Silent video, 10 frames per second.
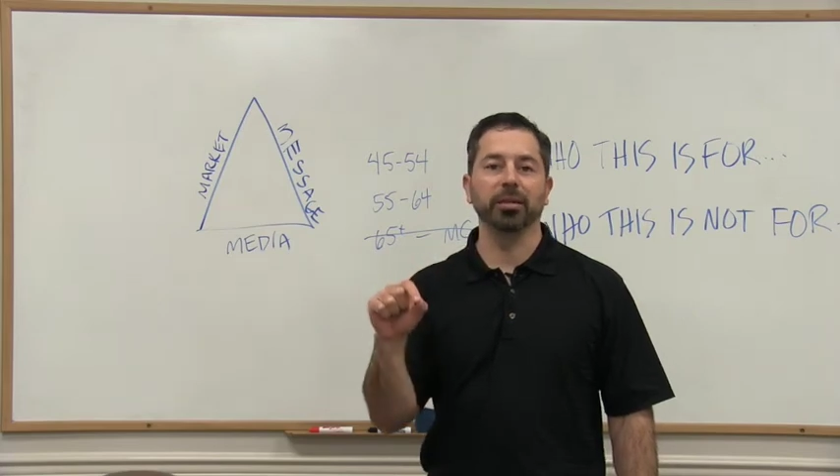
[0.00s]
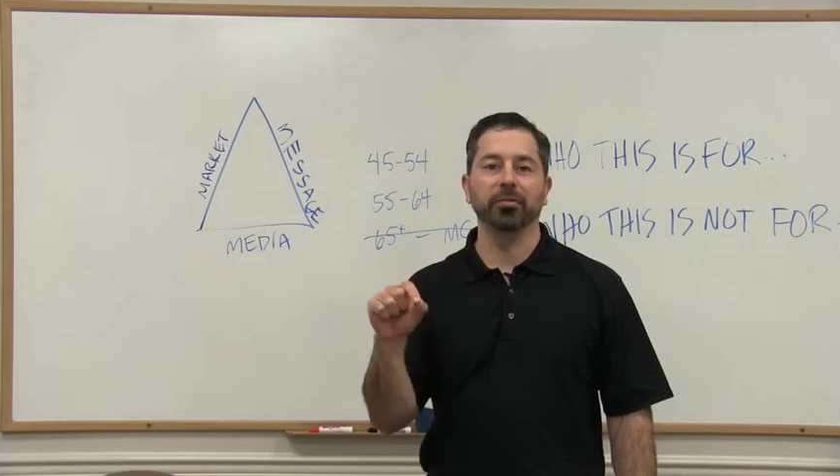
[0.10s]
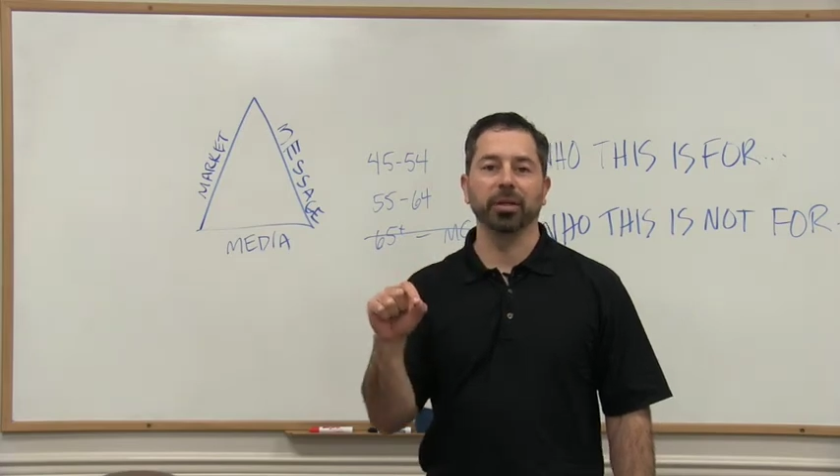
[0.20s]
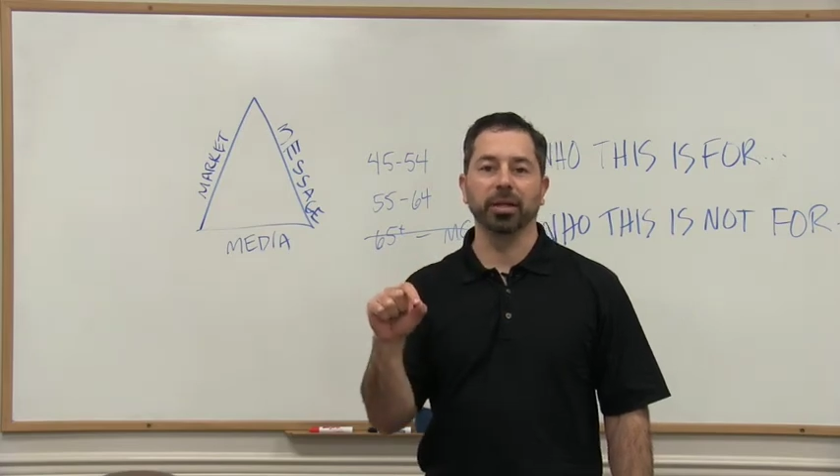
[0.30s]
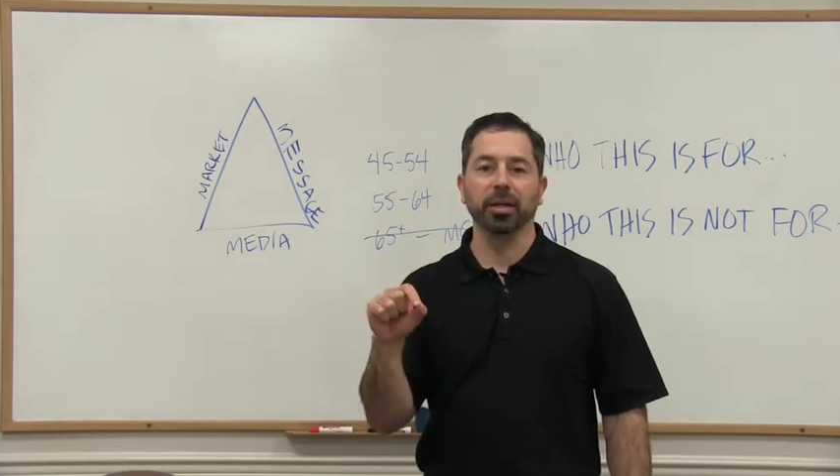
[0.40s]

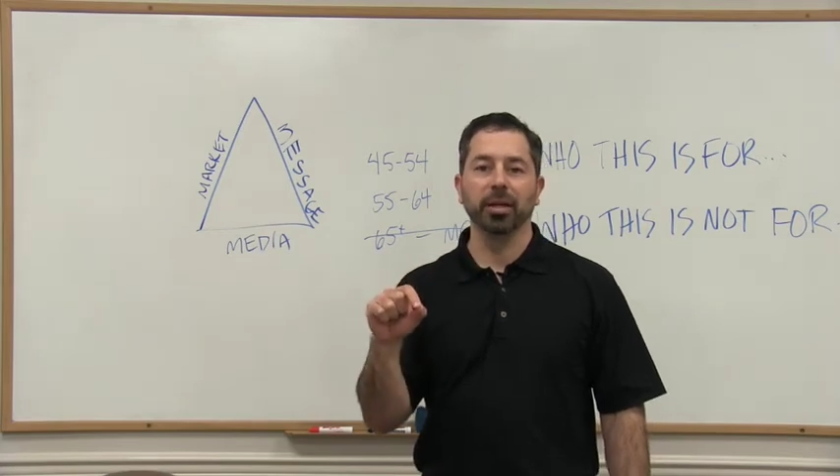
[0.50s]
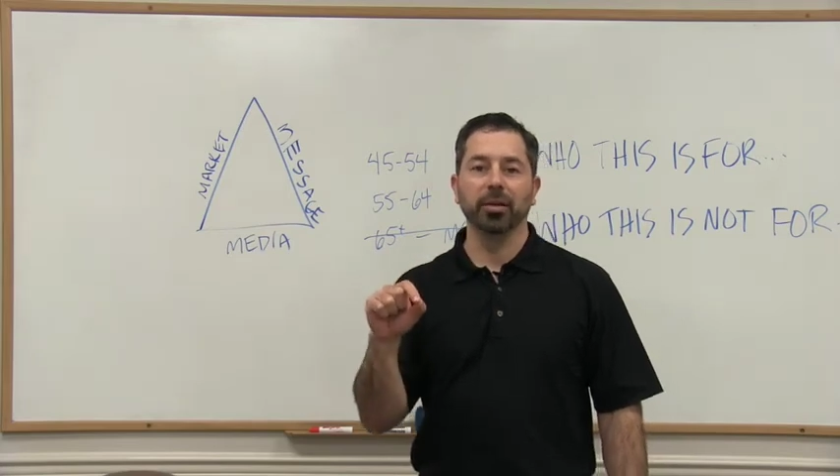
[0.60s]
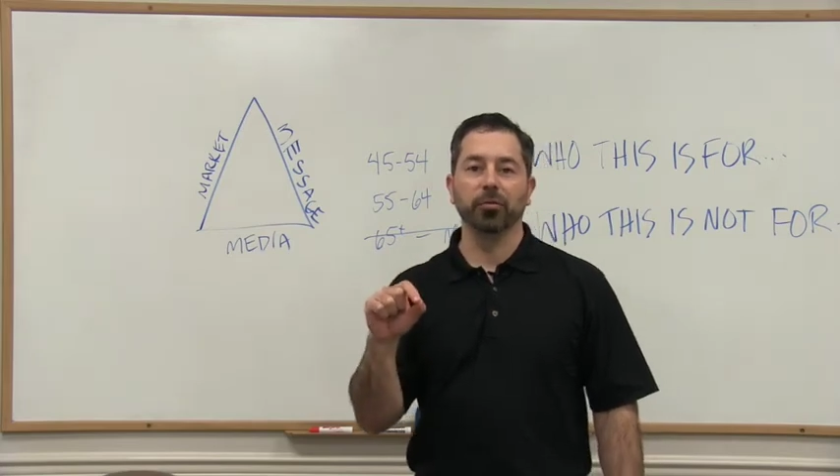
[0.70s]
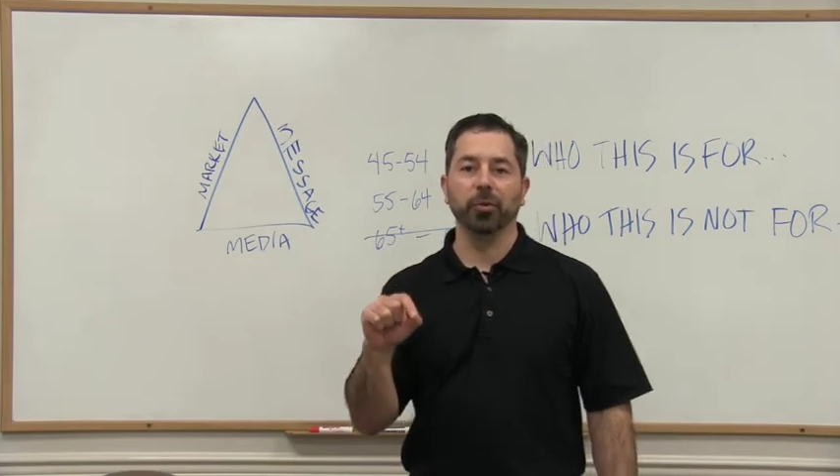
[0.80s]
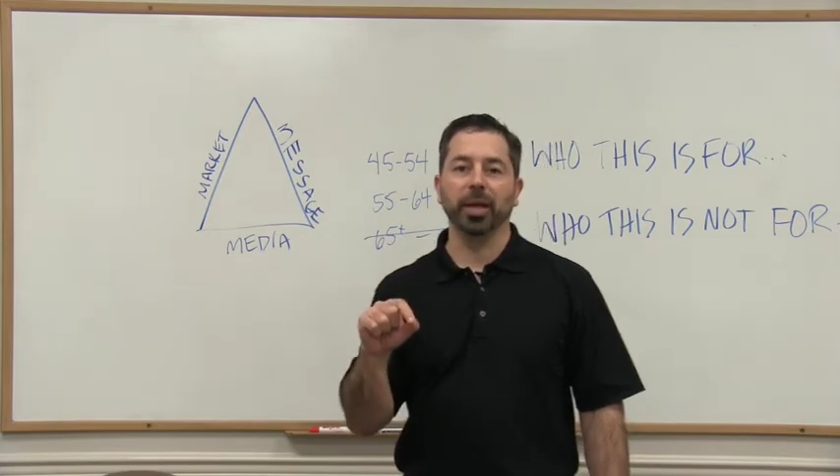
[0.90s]
different
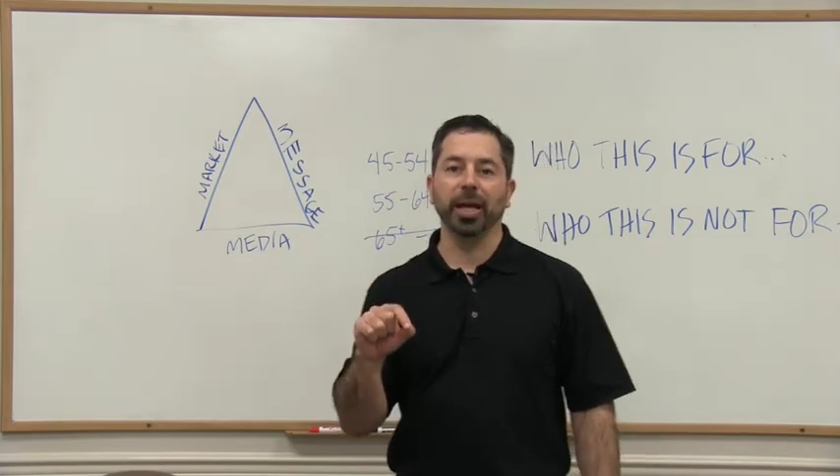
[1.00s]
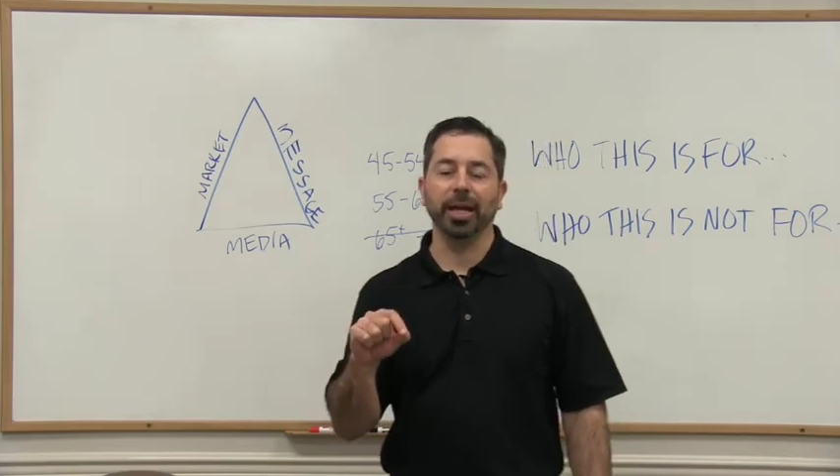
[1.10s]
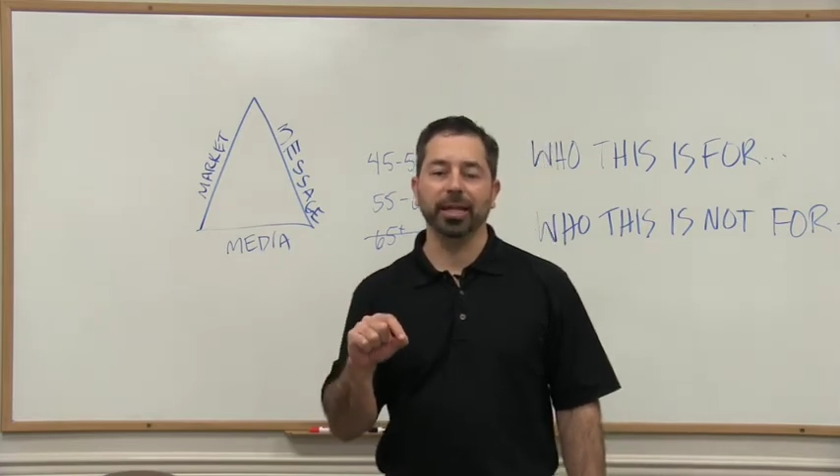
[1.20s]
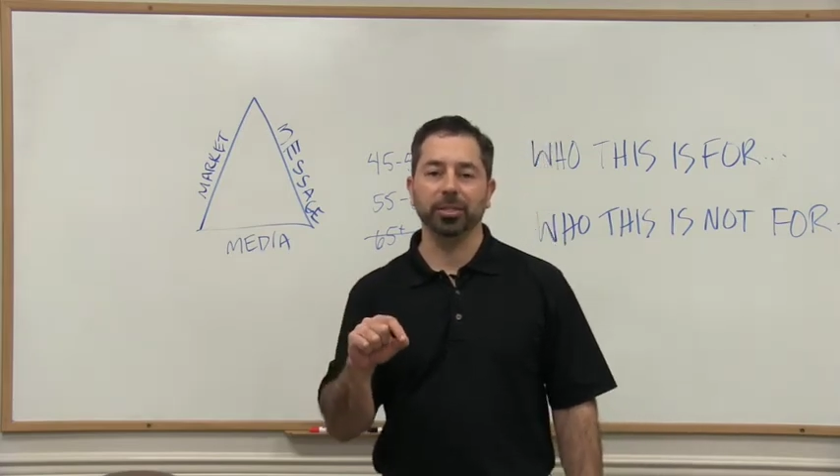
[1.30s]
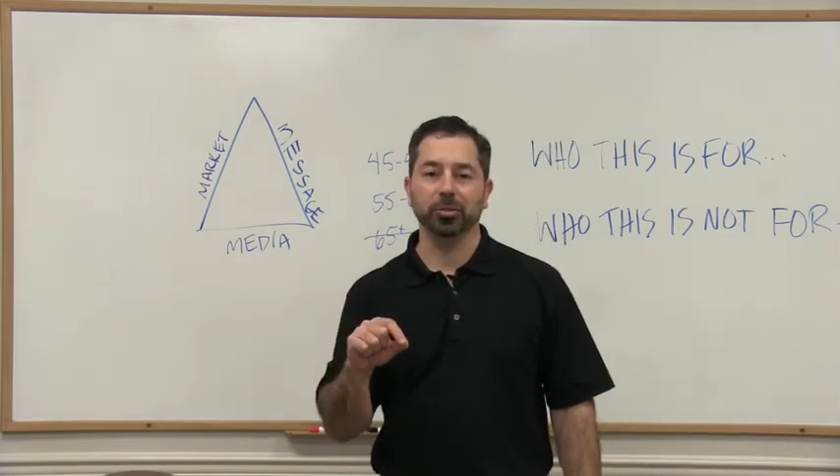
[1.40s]
for
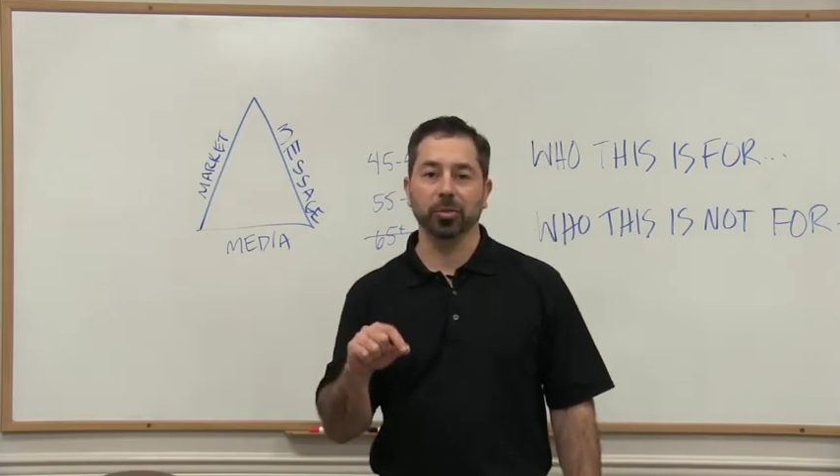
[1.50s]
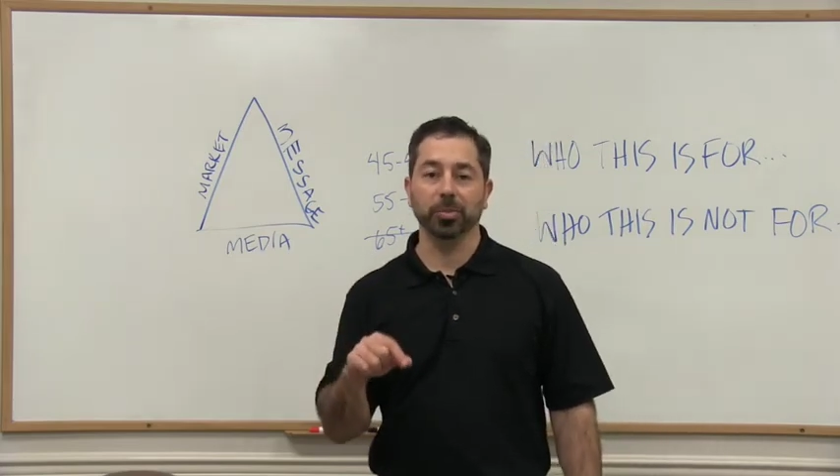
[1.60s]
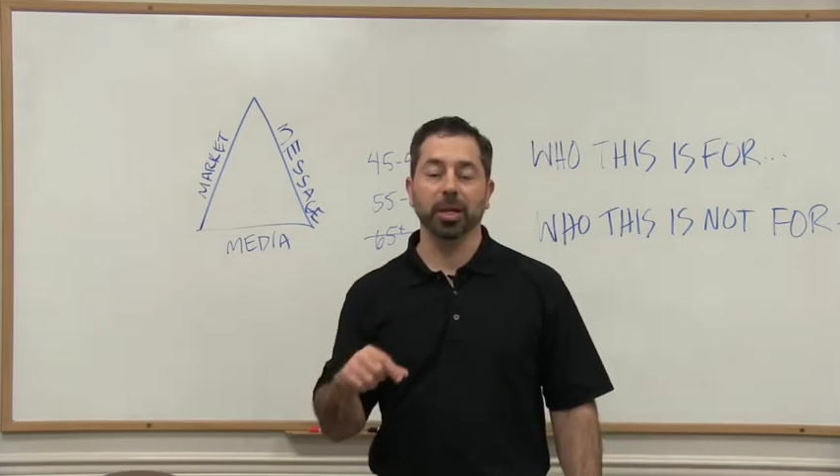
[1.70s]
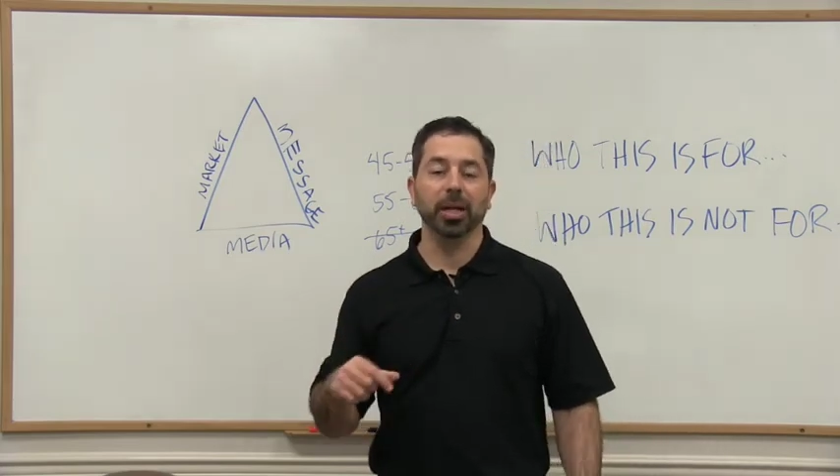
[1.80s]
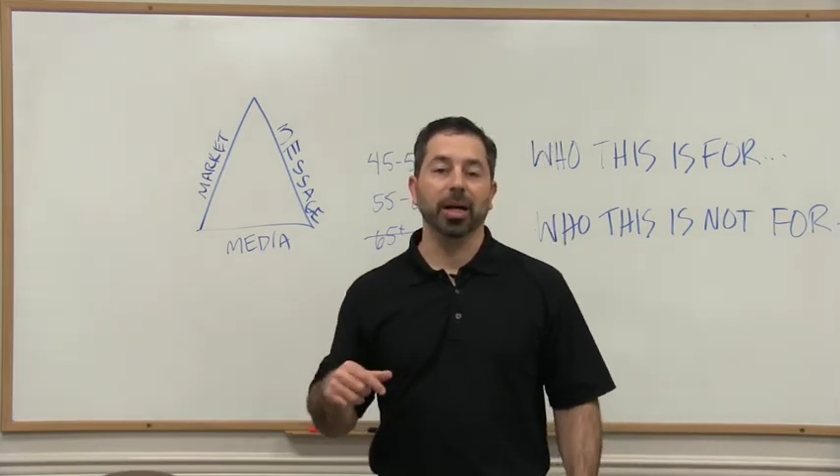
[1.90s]
that age group.